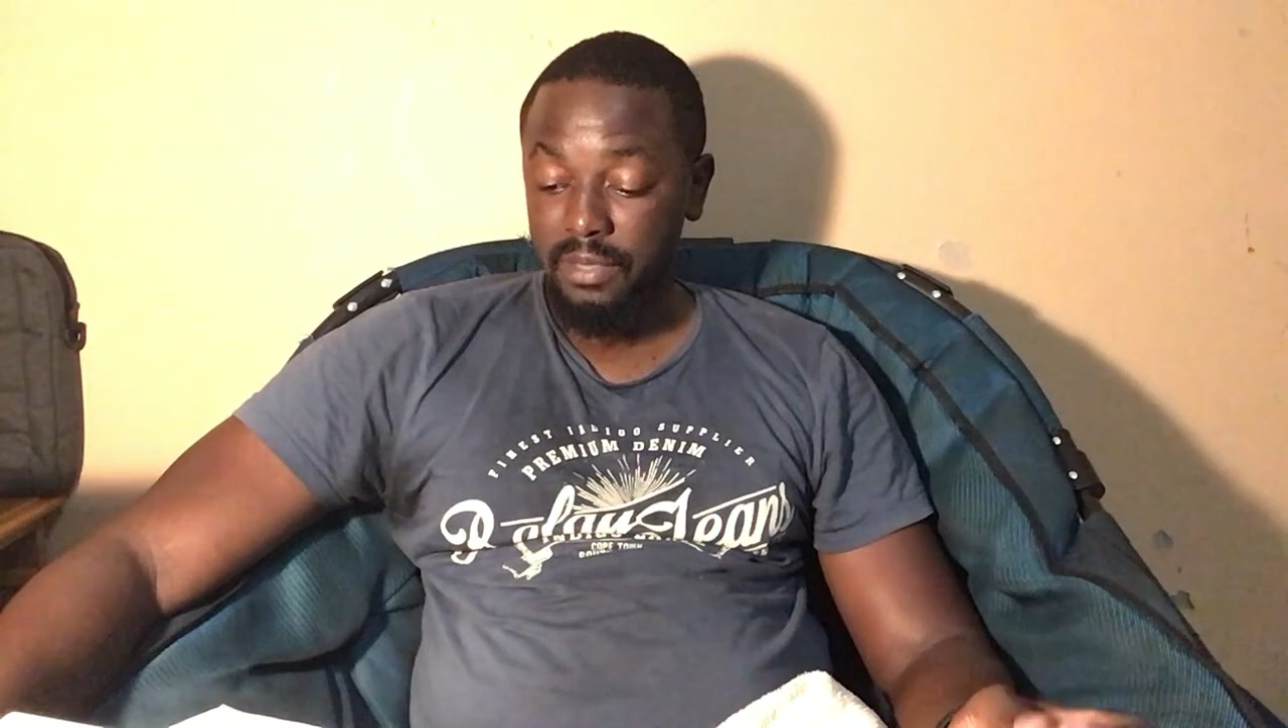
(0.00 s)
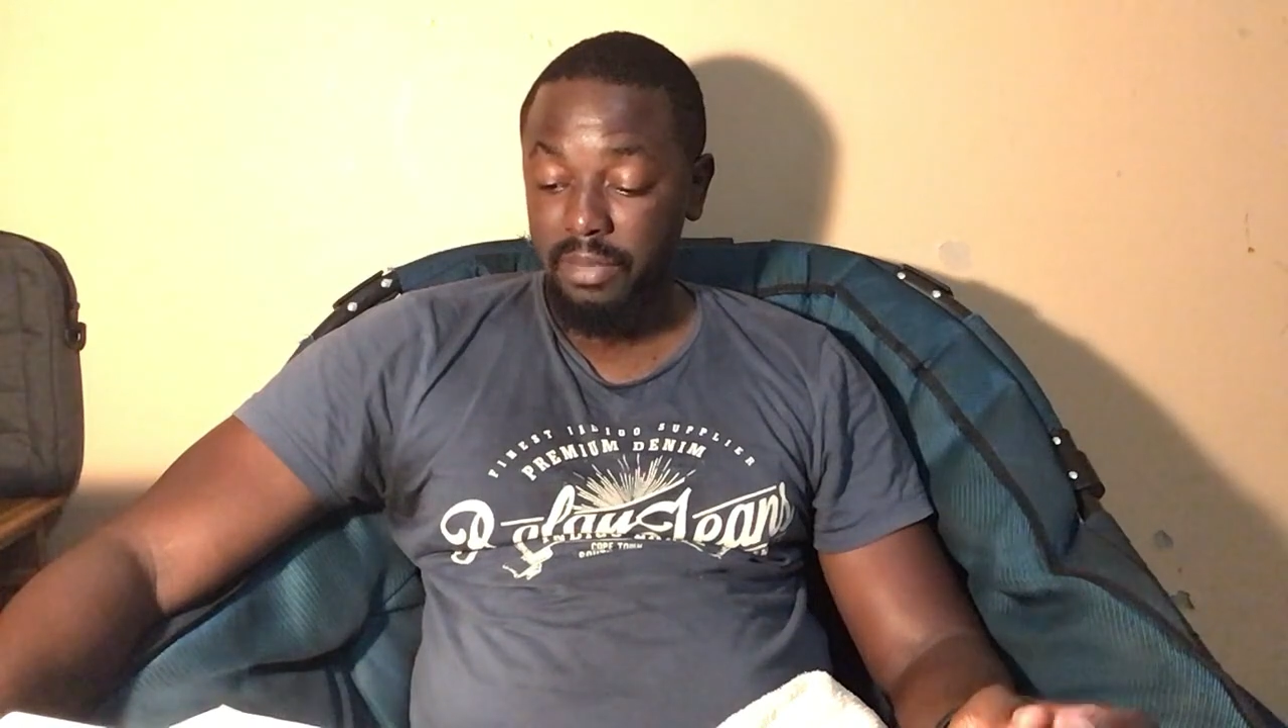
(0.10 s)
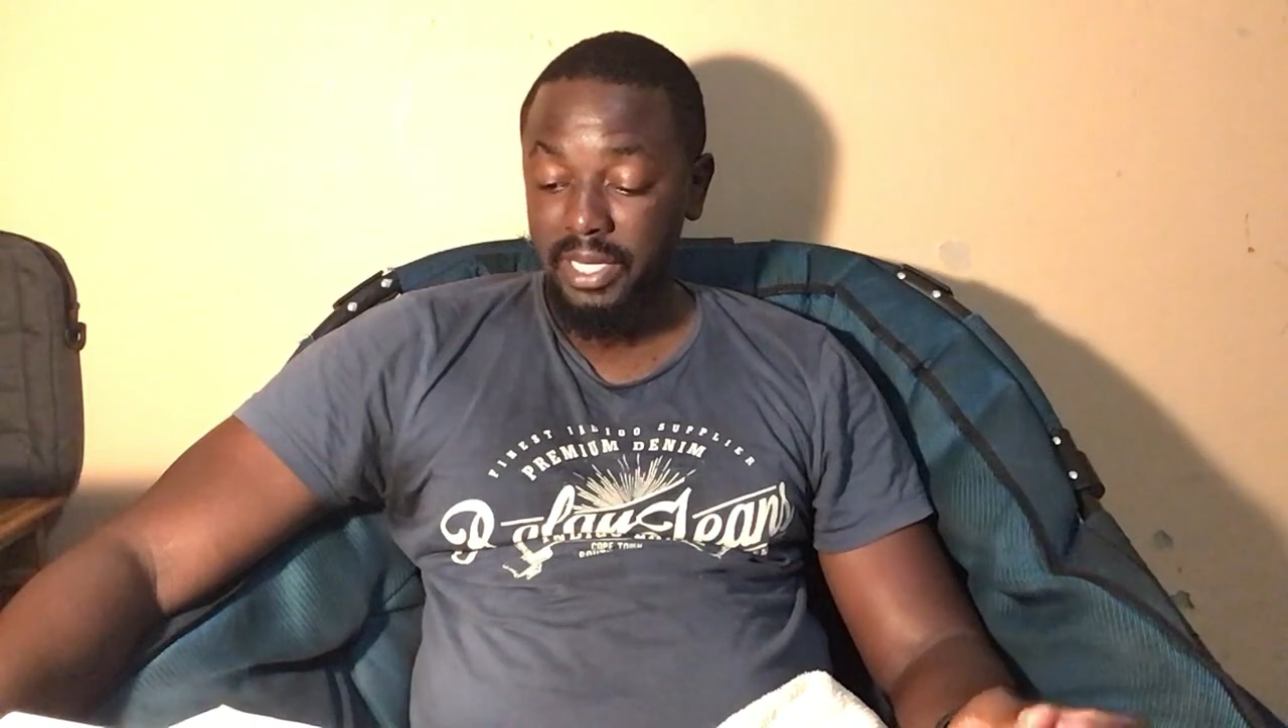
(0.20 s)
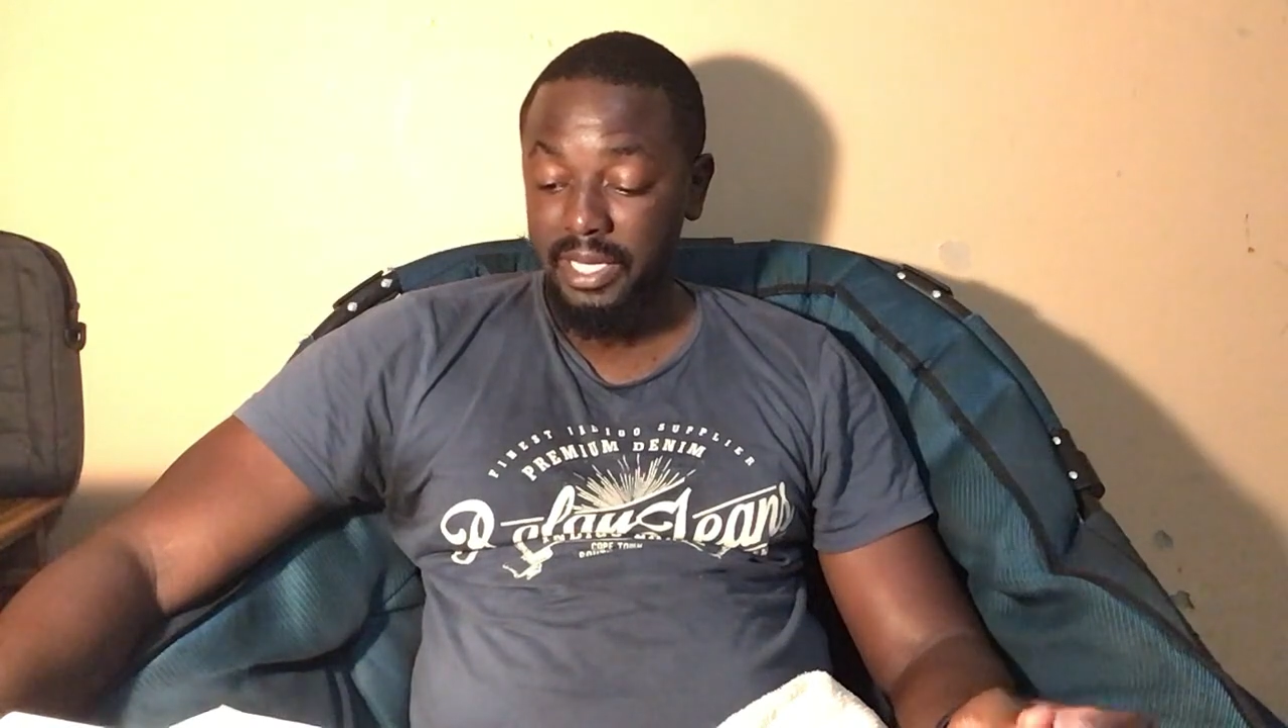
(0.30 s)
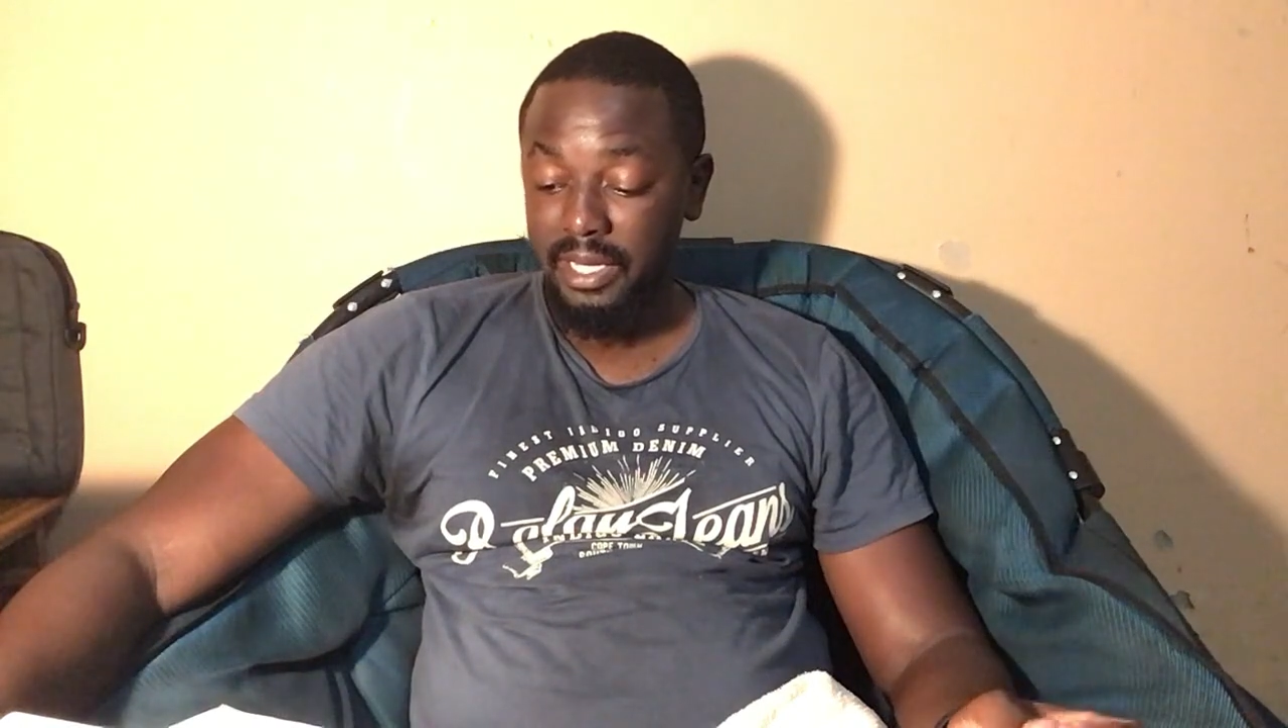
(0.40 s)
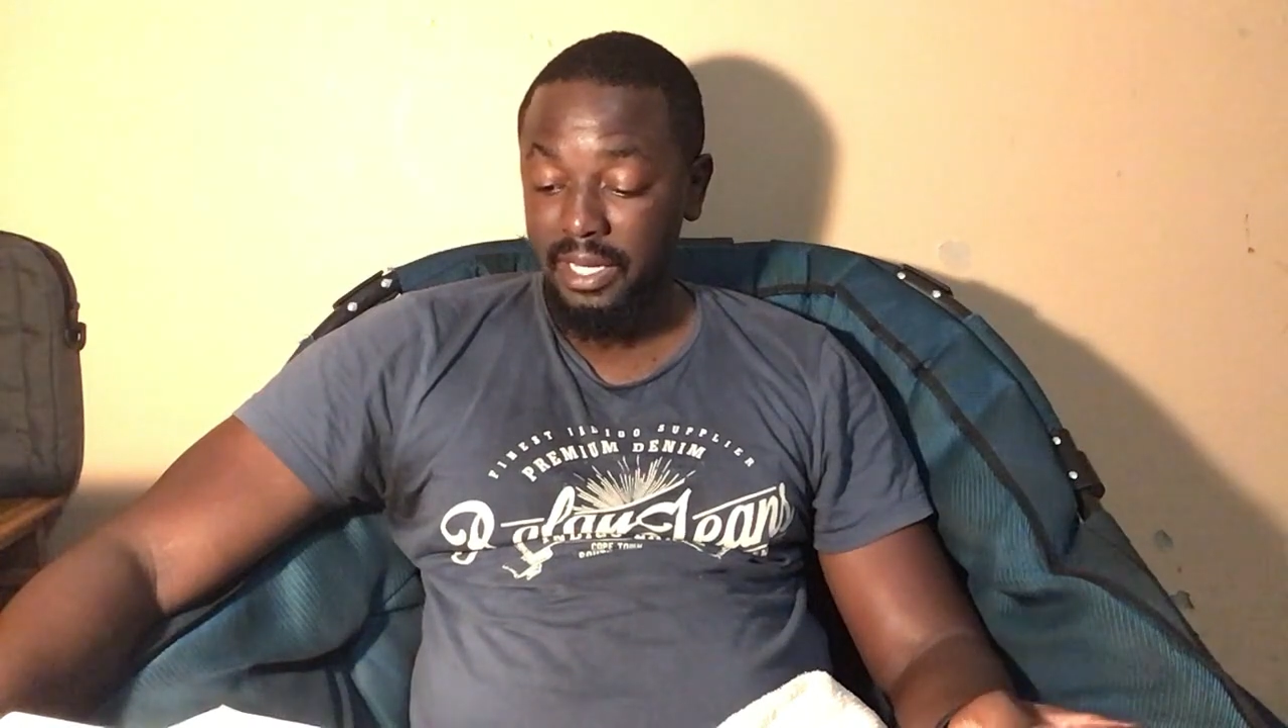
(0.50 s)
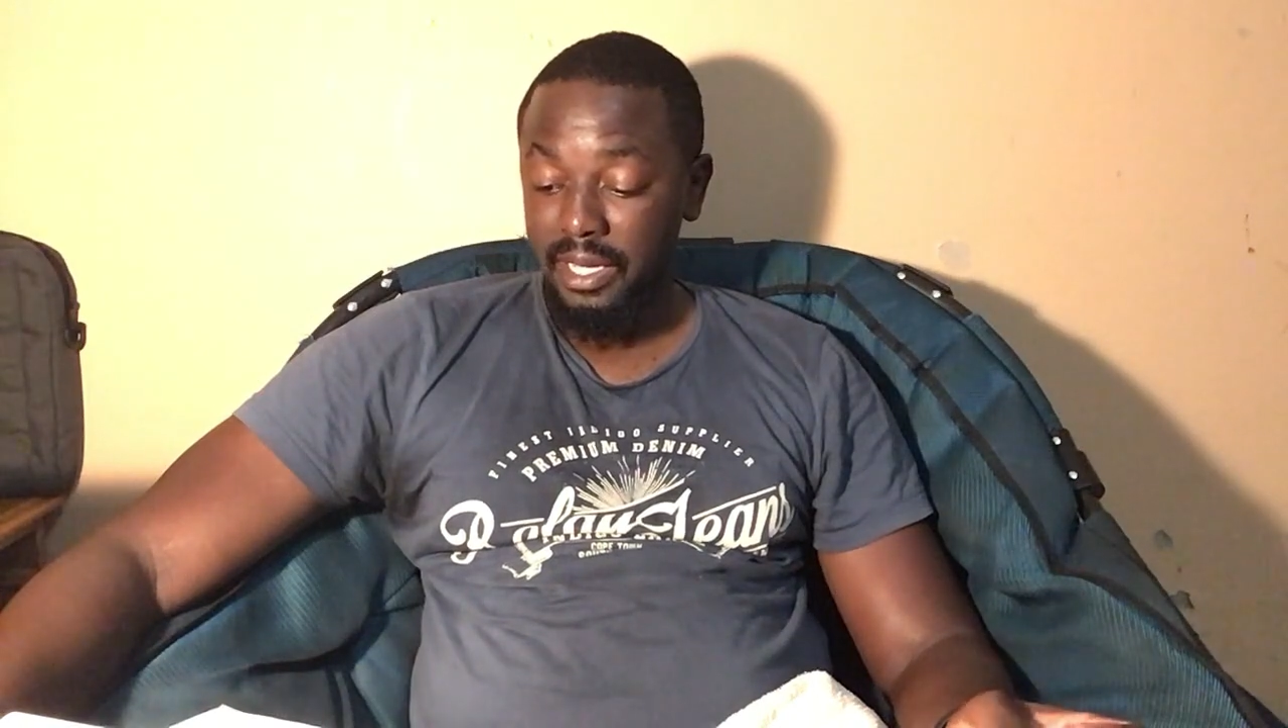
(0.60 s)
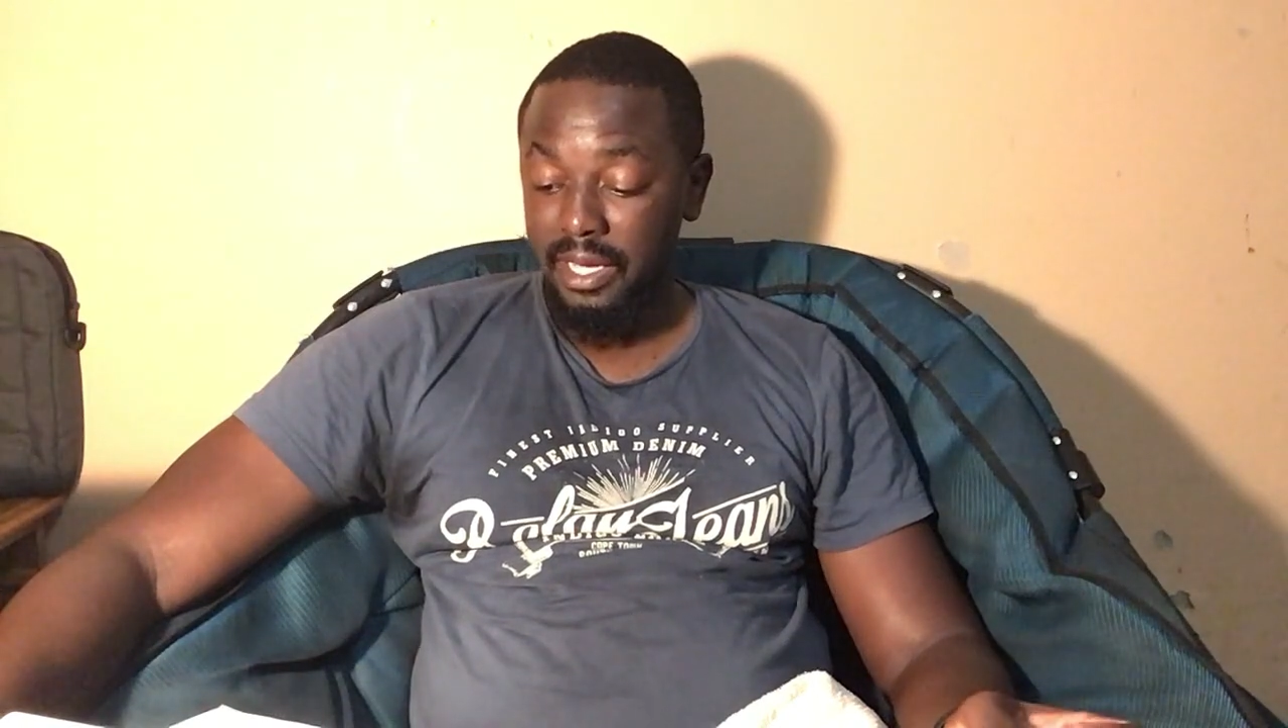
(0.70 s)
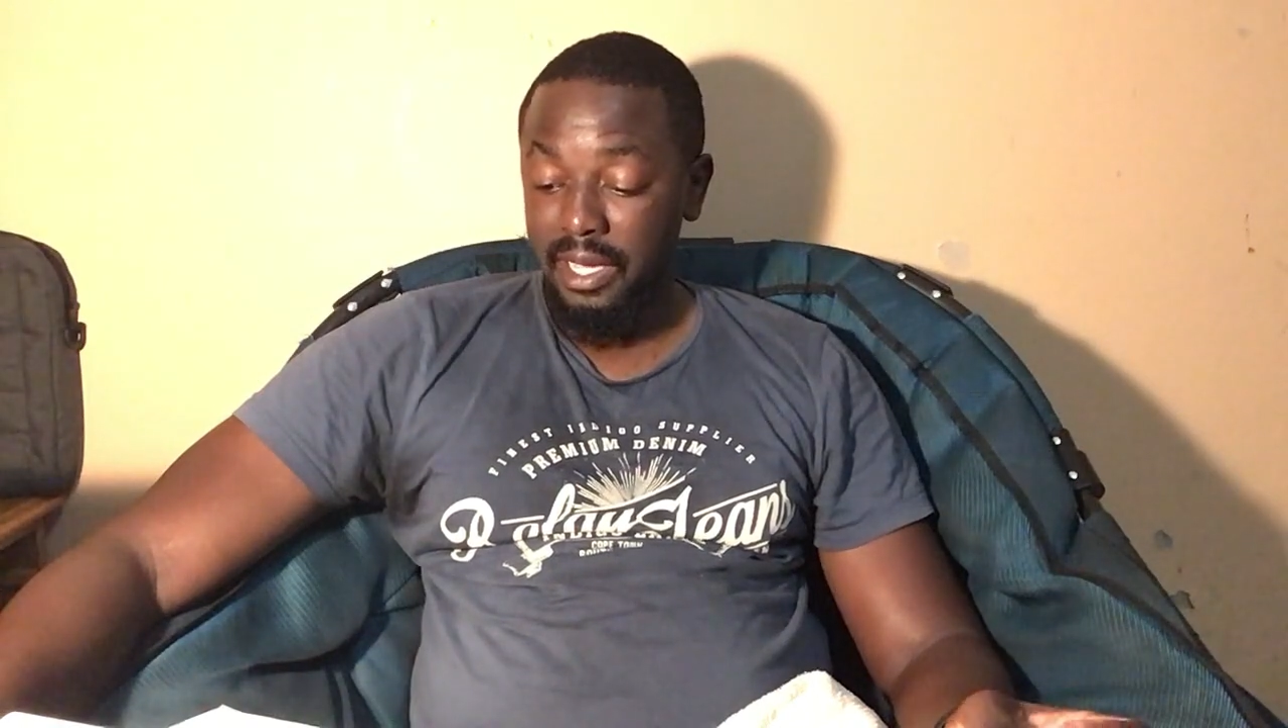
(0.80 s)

but here